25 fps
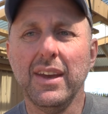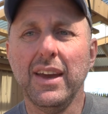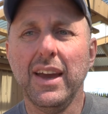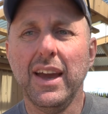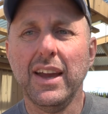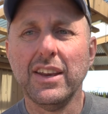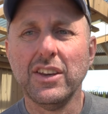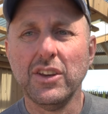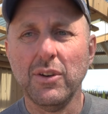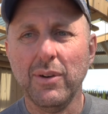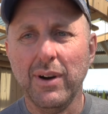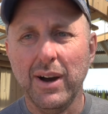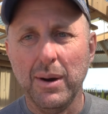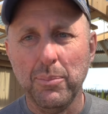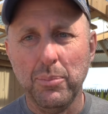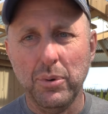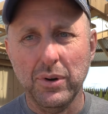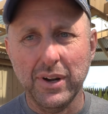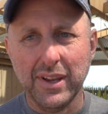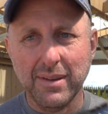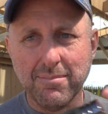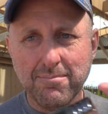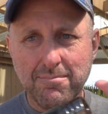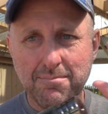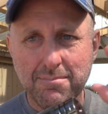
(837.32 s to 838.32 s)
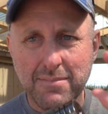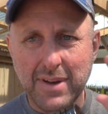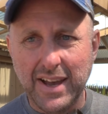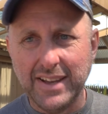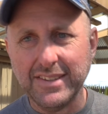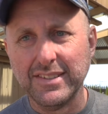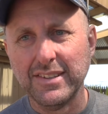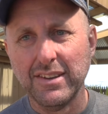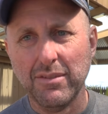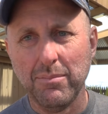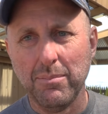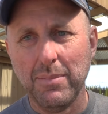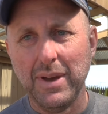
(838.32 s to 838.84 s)
and you are putting
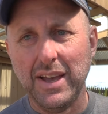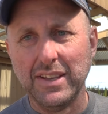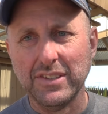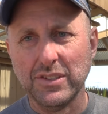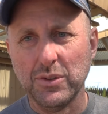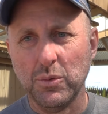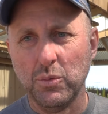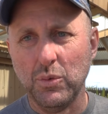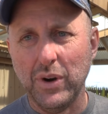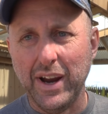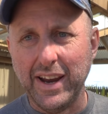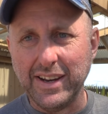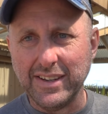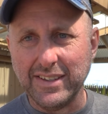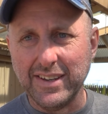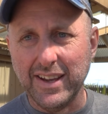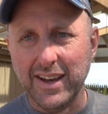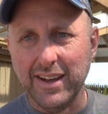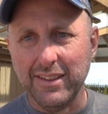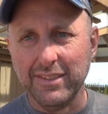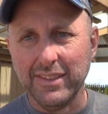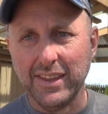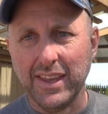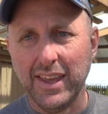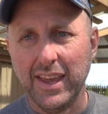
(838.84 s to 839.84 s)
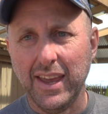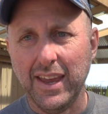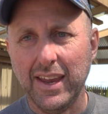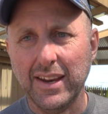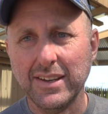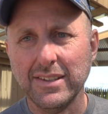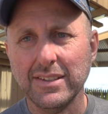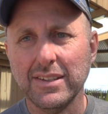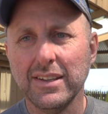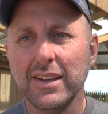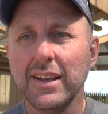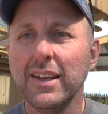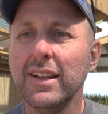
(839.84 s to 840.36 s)
massive amounts of weight down the
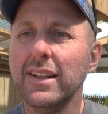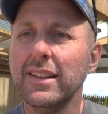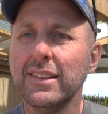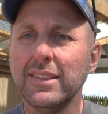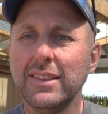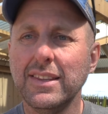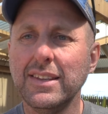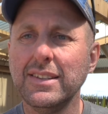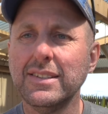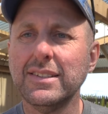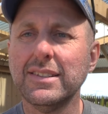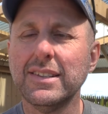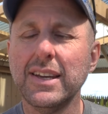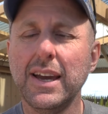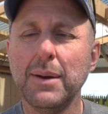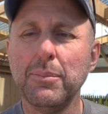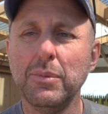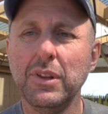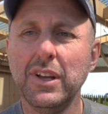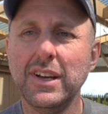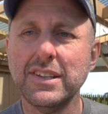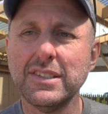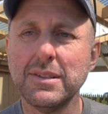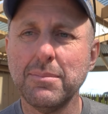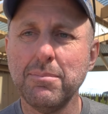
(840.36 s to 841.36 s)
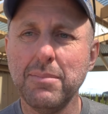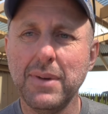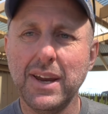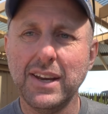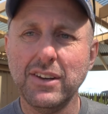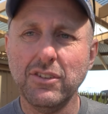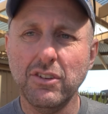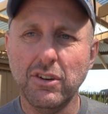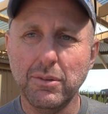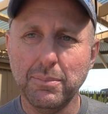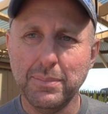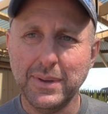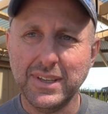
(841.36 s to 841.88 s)
end, this stabilizer may
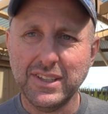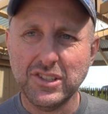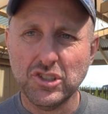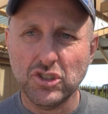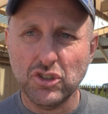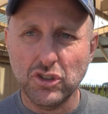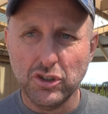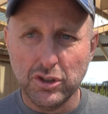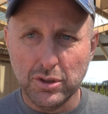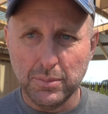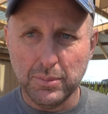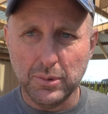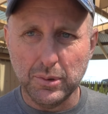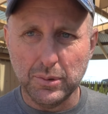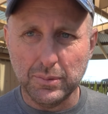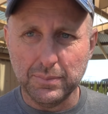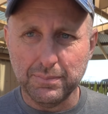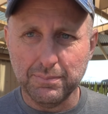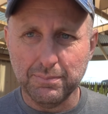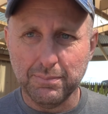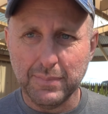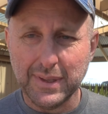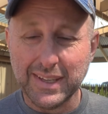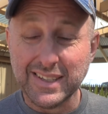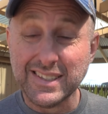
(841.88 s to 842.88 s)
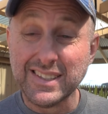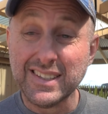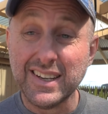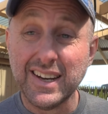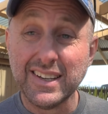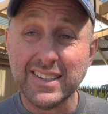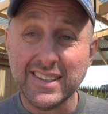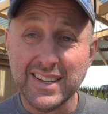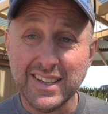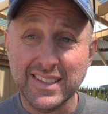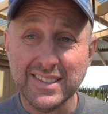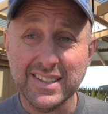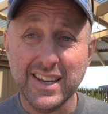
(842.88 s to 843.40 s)
not be suitable because
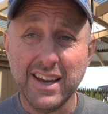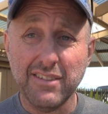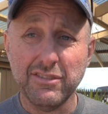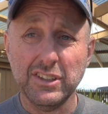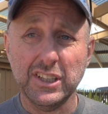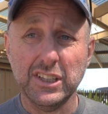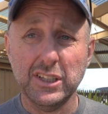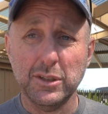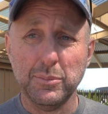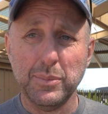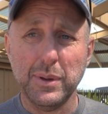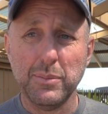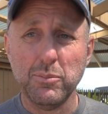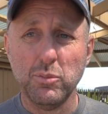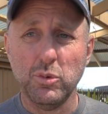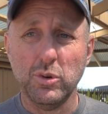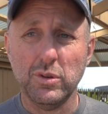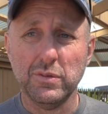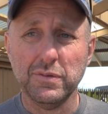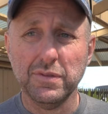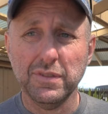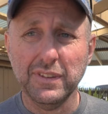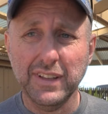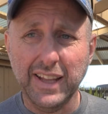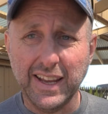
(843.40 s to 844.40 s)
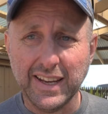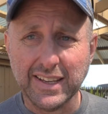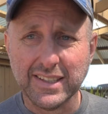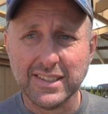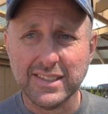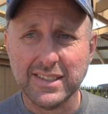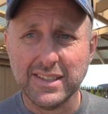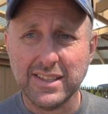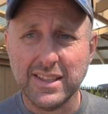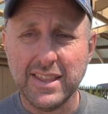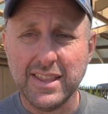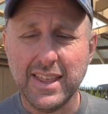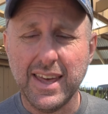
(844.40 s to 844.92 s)
it does have a little bit more
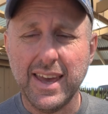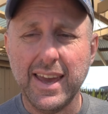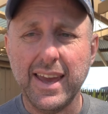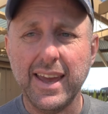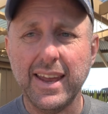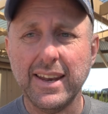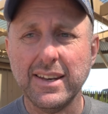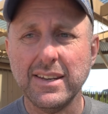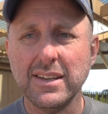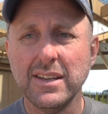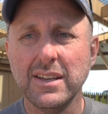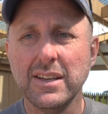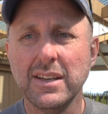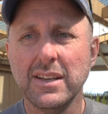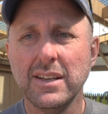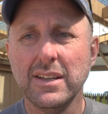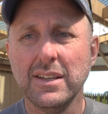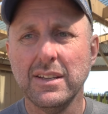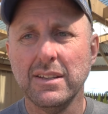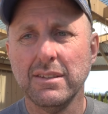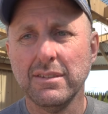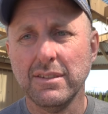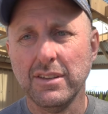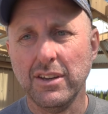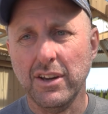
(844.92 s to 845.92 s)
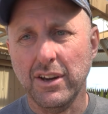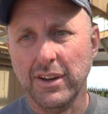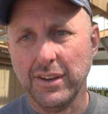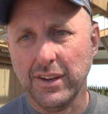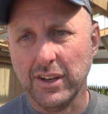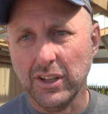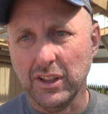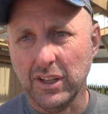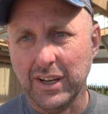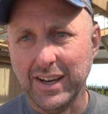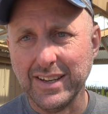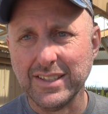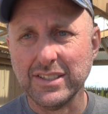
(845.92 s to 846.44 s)
flex than
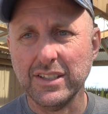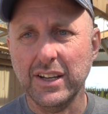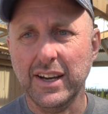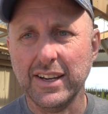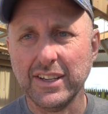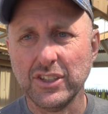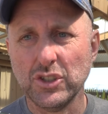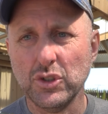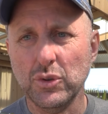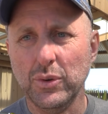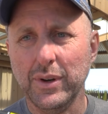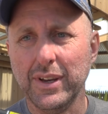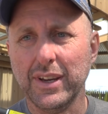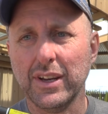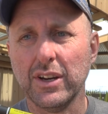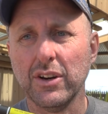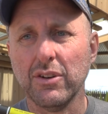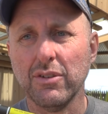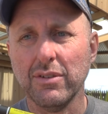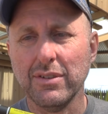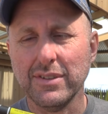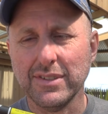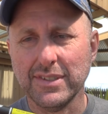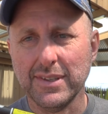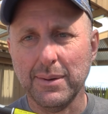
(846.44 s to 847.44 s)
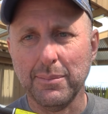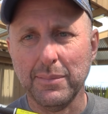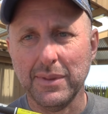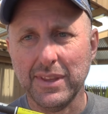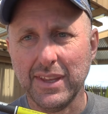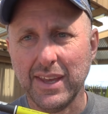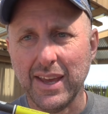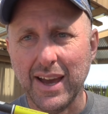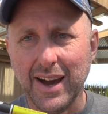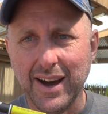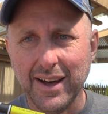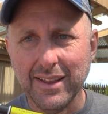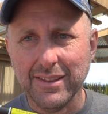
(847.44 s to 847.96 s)
your lights like Doinker and some of
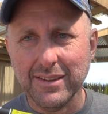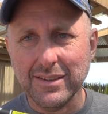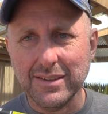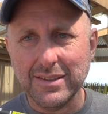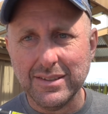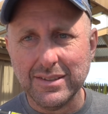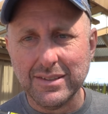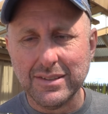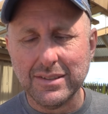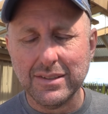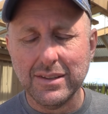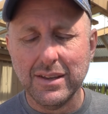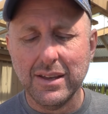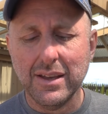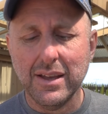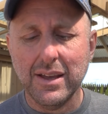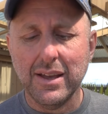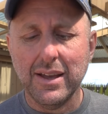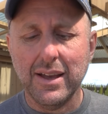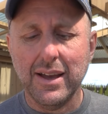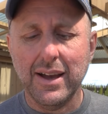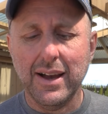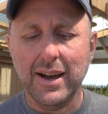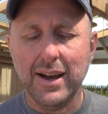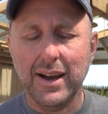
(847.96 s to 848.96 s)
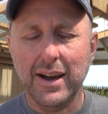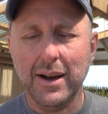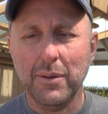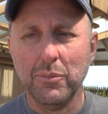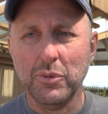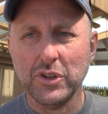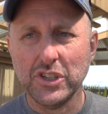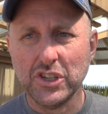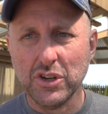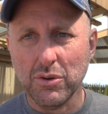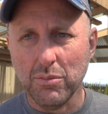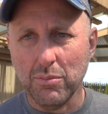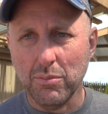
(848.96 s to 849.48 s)
the others,
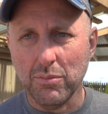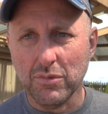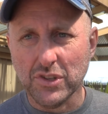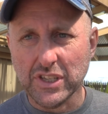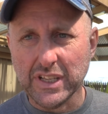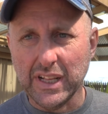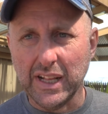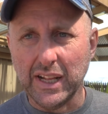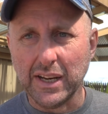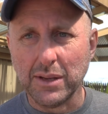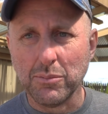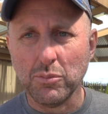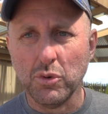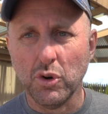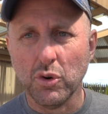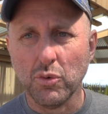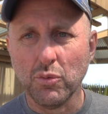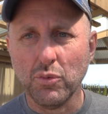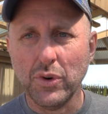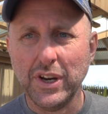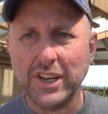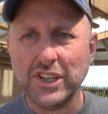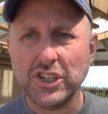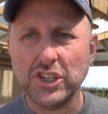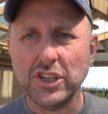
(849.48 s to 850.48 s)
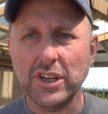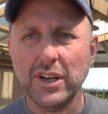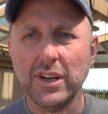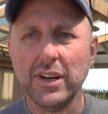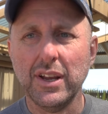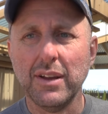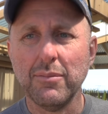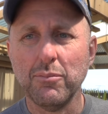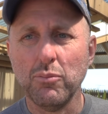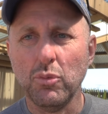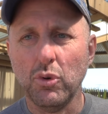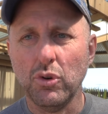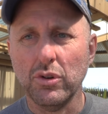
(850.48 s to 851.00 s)
which are slightly more rigid
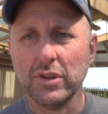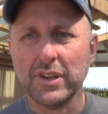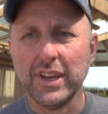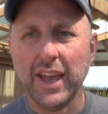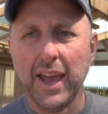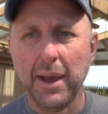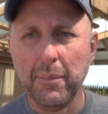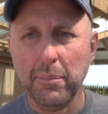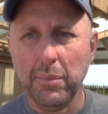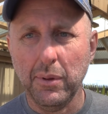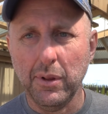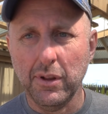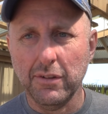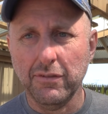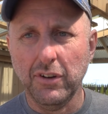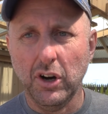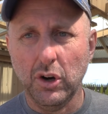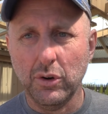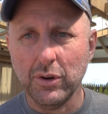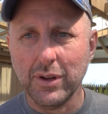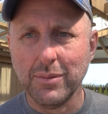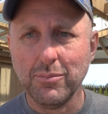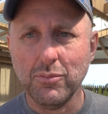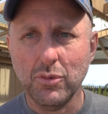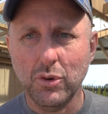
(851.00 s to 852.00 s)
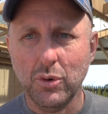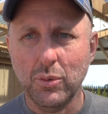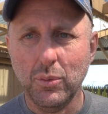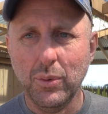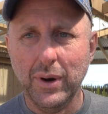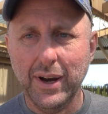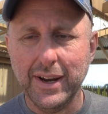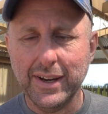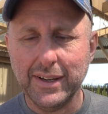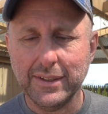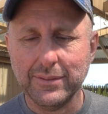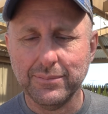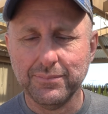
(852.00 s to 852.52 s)
and more capable of holding
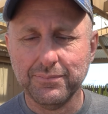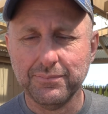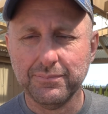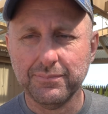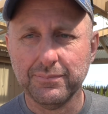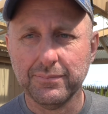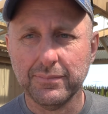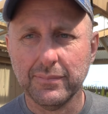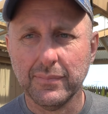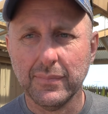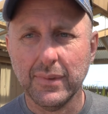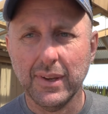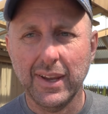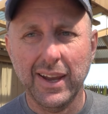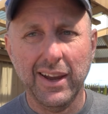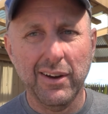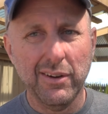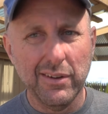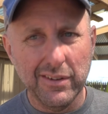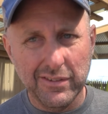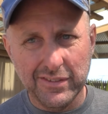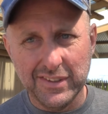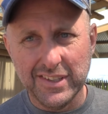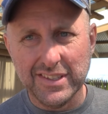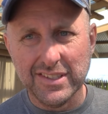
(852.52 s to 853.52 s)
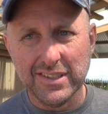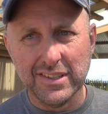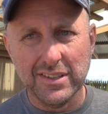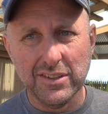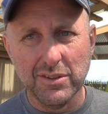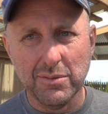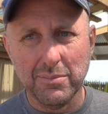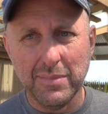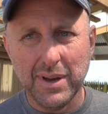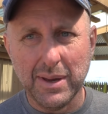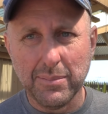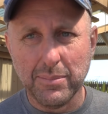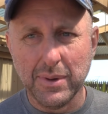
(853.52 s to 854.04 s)
more weight. However, this
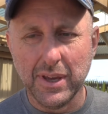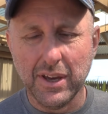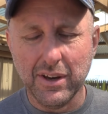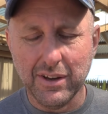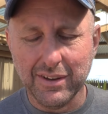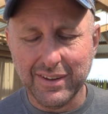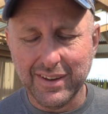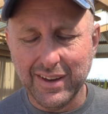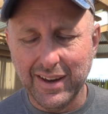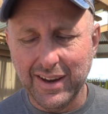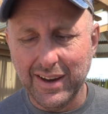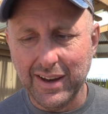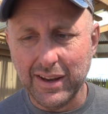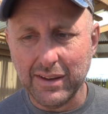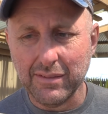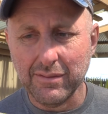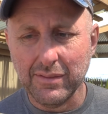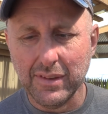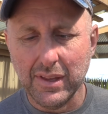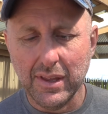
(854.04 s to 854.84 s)
still may be okay.